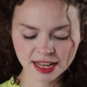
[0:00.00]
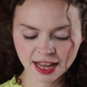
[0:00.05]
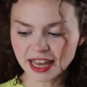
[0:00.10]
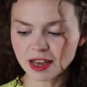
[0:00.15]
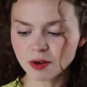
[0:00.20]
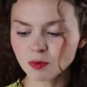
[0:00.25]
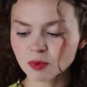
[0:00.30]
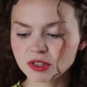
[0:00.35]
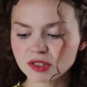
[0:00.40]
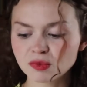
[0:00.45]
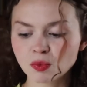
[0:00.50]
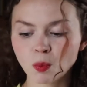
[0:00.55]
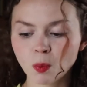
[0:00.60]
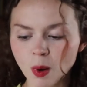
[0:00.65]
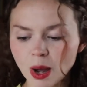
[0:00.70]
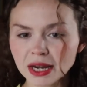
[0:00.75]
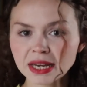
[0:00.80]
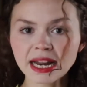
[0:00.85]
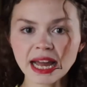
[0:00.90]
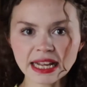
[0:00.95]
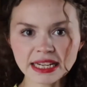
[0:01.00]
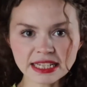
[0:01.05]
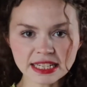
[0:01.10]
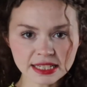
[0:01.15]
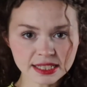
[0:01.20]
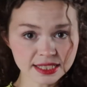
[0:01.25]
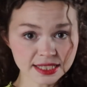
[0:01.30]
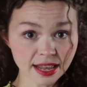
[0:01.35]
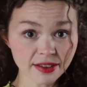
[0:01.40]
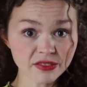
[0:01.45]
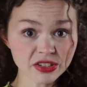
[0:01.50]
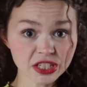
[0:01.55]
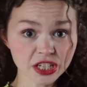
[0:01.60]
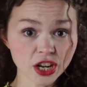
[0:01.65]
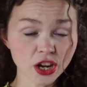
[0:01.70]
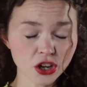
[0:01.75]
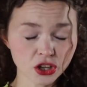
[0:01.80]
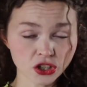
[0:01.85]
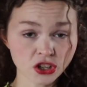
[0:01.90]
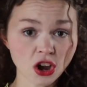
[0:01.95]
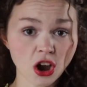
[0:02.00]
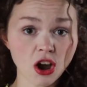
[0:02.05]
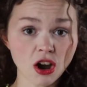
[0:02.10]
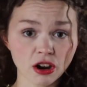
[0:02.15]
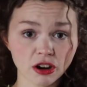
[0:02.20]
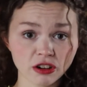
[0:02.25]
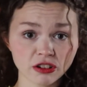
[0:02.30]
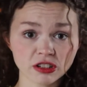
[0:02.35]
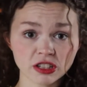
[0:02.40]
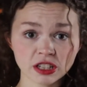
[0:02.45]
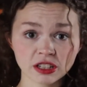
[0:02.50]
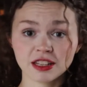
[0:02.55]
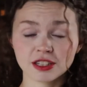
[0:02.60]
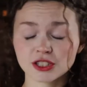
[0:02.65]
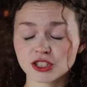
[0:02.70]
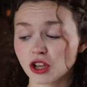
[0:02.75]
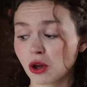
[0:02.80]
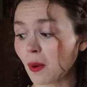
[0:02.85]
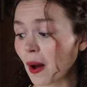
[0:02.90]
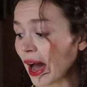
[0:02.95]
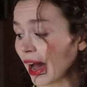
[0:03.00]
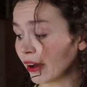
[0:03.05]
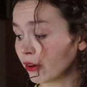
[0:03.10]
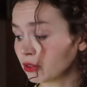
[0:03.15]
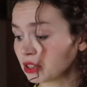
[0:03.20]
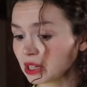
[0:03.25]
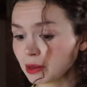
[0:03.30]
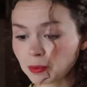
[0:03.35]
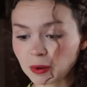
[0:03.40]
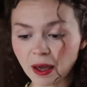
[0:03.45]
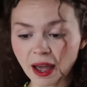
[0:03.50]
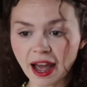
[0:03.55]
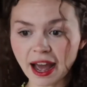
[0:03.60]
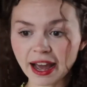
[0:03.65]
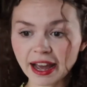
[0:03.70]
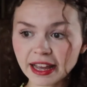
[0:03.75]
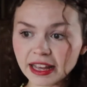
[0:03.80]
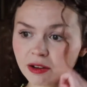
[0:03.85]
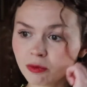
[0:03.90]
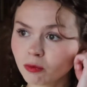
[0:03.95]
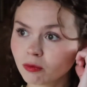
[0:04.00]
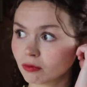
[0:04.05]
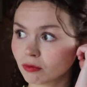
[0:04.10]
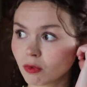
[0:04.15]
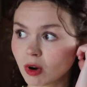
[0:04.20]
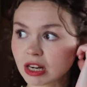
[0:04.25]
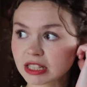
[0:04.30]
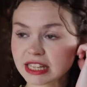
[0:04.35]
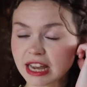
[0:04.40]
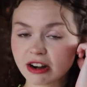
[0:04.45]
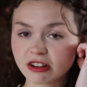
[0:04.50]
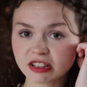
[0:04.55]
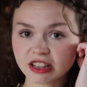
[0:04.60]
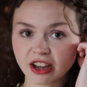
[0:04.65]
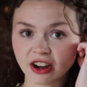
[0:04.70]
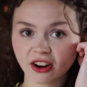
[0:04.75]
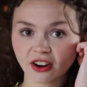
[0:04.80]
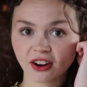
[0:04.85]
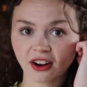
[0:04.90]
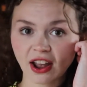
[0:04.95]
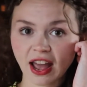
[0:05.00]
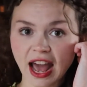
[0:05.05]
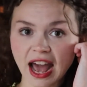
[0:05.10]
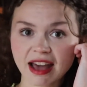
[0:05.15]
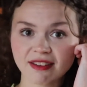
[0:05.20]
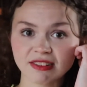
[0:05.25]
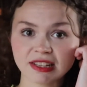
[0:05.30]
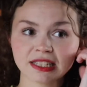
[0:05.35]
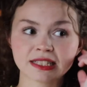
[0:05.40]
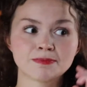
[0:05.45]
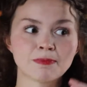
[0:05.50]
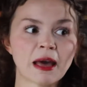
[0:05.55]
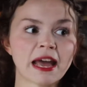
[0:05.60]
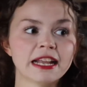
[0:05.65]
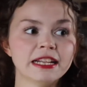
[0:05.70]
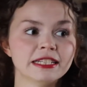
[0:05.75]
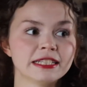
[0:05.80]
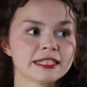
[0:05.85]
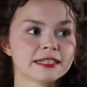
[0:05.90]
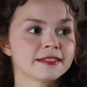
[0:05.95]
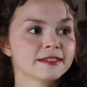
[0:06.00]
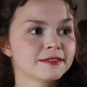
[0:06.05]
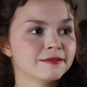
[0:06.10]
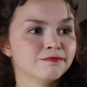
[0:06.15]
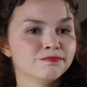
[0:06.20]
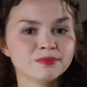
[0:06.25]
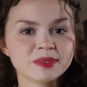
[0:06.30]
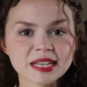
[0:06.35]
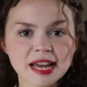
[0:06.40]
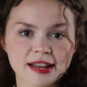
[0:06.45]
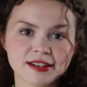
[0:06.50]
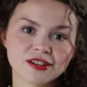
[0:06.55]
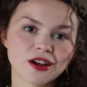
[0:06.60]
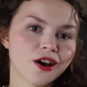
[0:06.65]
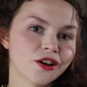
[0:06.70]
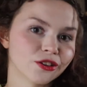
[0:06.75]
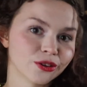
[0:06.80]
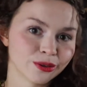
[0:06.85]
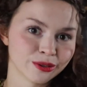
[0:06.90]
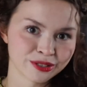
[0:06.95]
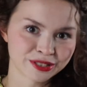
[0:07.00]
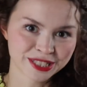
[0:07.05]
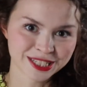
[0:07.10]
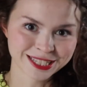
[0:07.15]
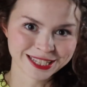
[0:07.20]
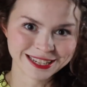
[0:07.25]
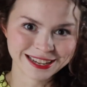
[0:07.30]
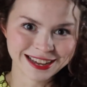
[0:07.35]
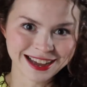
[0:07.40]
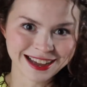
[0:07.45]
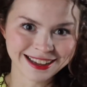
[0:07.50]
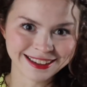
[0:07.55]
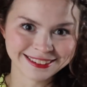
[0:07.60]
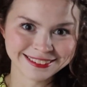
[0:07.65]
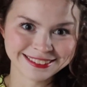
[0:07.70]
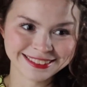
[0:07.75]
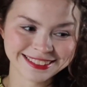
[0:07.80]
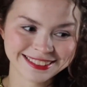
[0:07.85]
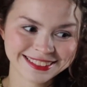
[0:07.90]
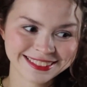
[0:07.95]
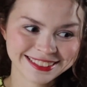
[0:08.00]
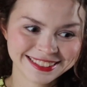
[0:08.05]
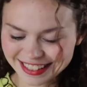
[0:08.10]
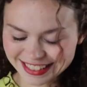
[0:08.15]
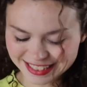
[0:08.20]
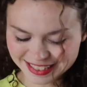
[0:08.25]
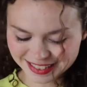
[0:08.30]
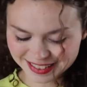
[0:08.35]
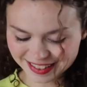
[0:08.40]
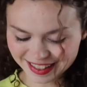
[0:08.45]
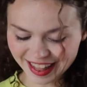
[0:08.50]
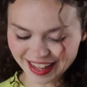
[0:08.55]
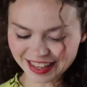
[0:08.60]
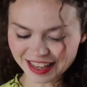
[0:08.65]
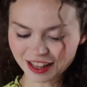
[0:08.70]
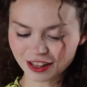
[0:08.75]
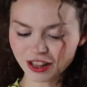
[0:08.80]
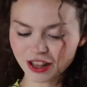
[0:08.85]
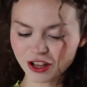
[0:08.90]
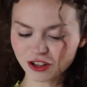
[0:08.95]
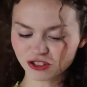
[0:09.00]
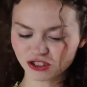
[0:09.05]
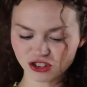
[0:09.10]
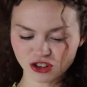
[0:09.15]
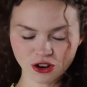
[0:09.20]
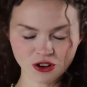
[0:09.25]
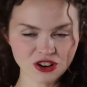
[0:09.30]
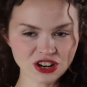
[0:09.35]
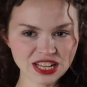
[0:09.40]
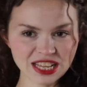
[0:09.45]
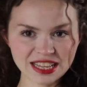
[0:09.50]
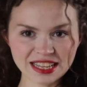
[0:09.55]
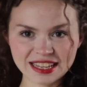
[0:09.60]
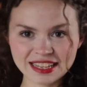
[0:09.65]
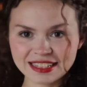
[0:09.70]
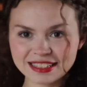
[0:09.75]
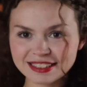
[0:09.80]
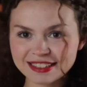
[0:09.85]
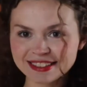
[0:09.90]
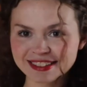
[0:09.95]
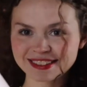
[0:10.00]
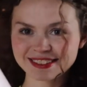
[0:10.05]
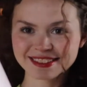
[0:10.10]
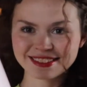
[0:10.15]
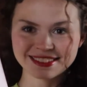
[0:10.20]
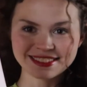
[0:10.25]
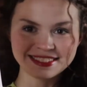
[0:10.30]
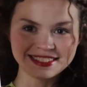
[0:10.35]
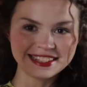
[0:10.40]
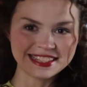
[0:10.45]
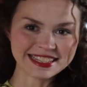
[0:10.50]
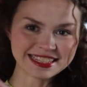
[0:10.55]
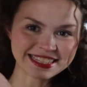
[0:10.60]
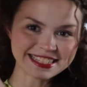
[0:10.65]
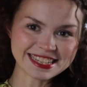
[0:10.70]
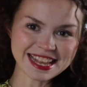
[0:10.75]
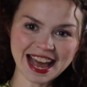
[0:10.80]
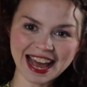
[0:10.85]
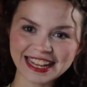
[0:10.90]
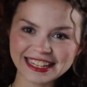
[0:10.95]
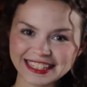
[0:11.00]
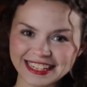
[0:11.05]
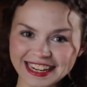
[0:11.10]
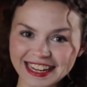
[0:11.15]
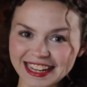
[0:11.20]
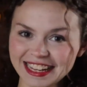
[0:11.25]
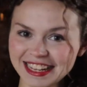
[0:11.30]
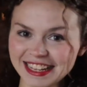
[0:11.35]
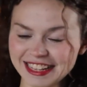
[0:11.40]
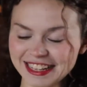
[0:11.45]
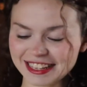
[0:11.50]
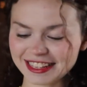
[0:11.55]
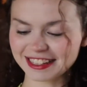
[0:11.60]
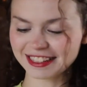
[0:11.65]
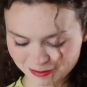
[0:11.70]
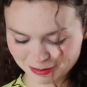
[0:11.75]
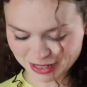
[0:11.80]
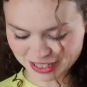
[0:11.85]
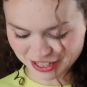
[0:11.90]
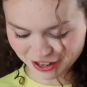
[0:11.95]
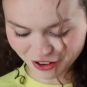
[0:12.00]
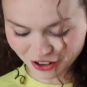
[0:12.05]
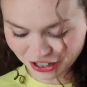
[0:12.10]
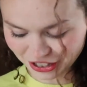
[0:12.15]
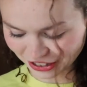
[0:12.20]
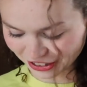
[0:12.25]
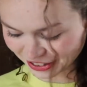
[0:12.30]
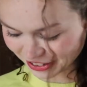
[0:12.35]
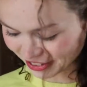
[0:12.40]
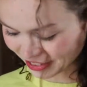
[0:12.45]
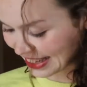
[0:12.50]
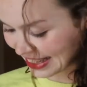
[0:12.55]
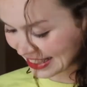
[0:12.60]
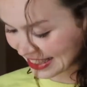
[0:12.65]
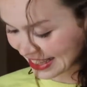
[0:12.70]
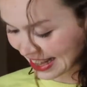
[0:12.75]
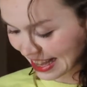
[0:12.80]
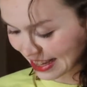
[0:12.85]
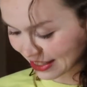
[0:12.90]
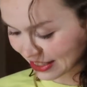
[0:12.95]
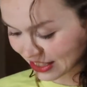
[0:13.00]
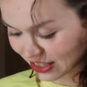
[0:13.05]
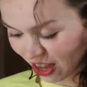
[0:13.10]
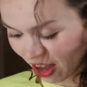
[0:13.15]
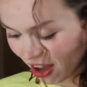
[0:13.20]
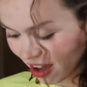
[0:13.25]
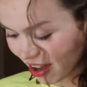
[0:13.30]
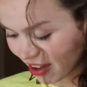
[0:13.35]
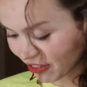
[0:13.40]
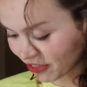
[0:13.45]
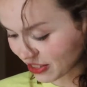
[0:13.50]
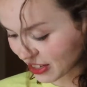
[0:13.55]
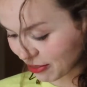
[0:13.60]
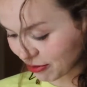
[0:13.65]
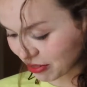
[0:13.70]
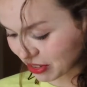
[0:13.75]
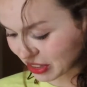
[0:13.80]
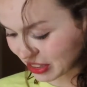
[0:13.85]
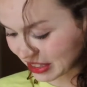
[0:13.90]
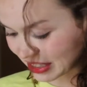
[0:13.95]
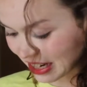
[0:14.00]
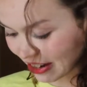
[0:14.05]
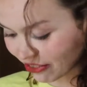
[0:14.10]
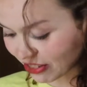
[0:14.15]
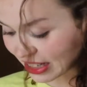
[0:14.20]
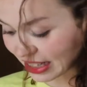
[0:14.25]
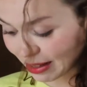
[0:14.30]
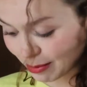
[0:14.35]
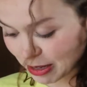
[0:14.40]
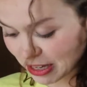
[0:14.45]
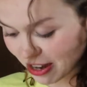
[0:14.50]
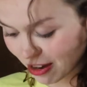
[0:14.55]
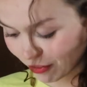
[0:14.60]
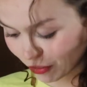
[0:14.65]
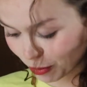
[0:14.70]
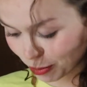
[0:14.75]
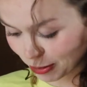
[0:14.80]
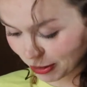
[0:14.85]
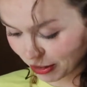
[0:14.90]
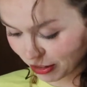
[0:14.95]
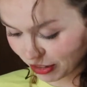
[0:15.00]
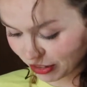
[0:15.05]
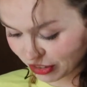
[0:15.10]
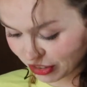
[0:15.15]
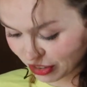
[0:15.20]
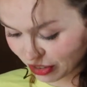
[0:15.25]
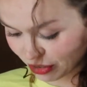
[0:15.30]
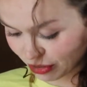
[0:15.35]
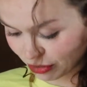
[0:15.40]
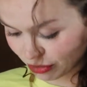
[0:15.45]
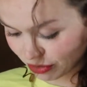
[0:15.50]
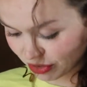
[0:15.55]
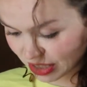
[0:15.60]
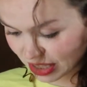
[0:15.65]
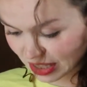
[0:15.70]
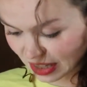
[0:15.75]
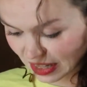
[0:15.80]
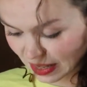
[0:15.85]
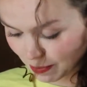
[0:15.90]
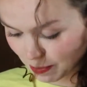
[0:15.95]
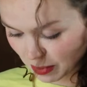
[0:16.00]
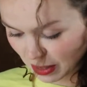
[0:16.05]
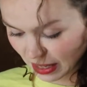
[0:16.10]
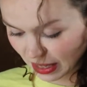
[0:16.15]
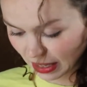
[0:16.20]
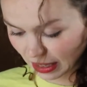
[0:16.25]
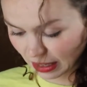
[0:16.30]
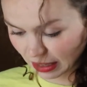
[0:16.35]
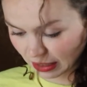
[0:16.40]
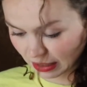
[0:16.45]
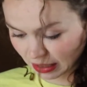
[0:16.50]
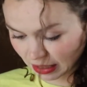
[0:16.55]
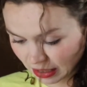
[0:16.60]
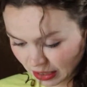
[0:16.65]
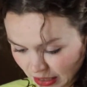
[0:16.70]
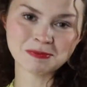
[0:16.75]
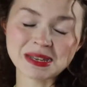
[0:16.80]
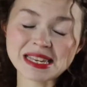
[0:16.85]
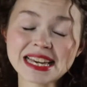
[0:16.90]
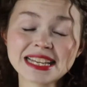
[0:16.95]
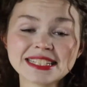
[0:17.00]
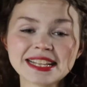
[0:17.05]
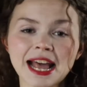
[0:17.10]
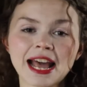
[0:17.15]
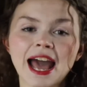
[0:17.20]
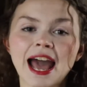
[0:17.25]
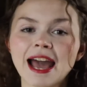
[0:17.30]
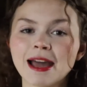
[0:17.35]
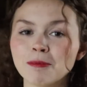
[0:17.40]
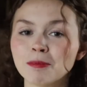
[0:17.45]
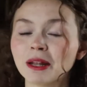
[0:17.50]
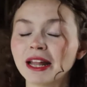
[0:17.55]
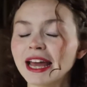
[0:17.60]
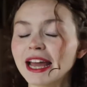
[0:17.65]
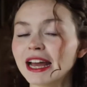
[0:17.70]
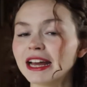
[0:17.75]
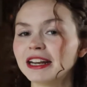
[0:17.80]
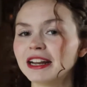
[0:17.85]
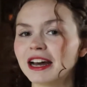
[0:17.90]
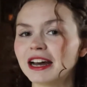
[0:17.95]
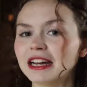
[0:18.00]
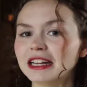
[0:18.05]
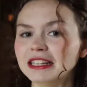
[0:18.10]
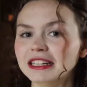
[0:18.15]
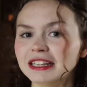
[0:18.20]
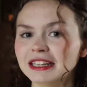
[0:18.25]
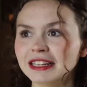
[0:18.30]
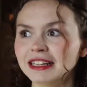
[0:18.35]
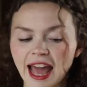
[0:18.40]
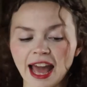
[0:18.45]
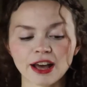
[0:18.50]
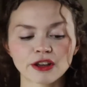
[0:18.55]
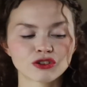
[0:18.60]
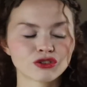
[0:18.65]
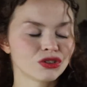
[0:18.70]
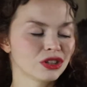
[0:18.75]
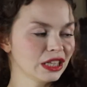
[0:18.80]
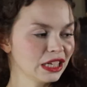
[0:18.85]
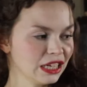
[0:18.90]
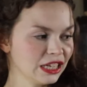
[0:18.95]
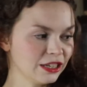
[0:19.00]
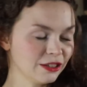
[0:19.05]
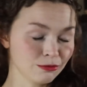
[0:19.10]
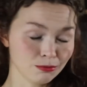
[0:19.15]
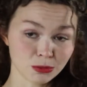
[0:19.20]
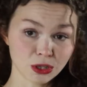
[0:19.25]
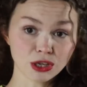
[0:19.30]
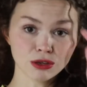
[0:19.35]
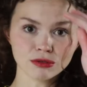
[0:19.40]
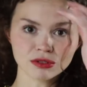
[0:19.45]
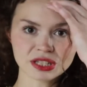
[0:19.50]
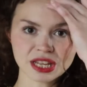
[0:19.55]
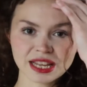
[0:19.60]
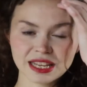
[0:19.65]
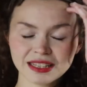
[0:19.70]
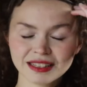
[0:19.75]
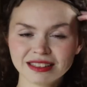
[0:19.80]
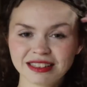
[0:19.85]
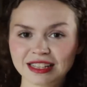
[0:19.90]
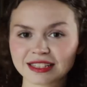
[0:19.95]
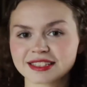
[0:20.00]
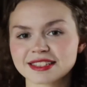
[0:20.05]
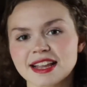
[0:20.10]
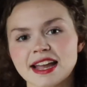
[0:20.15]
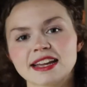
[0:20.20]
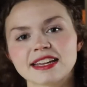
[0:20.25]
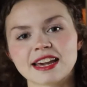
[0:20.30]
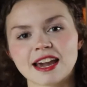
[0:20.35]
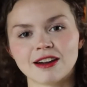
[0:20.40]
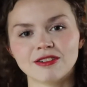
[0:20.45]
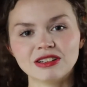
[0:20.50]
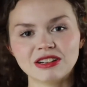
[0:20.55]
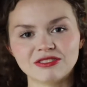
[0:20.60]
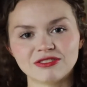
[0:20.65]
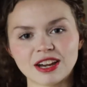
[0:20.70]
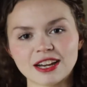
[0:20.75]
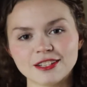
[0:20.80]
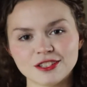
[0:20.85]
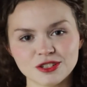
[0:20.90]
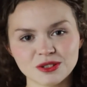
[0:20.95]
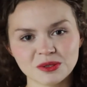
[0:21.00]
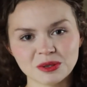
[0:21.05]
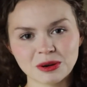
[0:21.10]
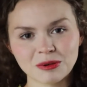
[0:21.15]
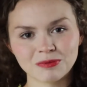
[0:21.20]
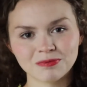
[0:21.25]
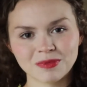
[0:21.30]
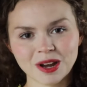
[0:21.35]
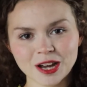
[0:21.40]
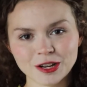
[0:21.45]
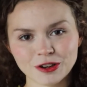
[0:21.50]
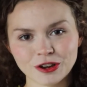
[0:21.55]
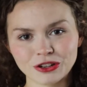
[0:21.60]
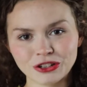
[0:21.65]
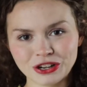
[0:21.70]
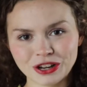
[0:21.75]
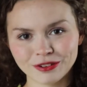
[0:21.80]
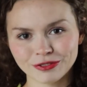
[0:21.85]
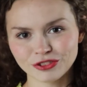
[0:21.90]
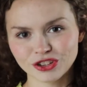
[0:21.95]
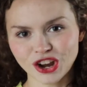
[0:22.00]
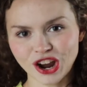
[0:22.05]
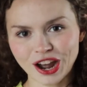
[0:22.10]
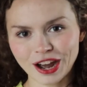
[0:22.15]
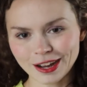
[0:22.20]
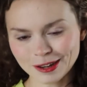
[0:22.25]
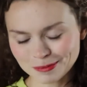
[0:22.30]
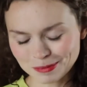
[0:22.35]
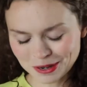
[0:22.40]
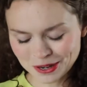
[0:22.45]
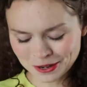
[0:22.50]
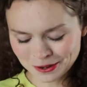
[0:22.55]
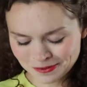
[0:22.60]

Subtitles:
It was $1.97 a yard. So I walked out of there having spent $10 on this like luxurious satiny material. It's like soft. It would definitely be comfortable to sleep in because I plan on actually using this nightgown if I do a good enough job.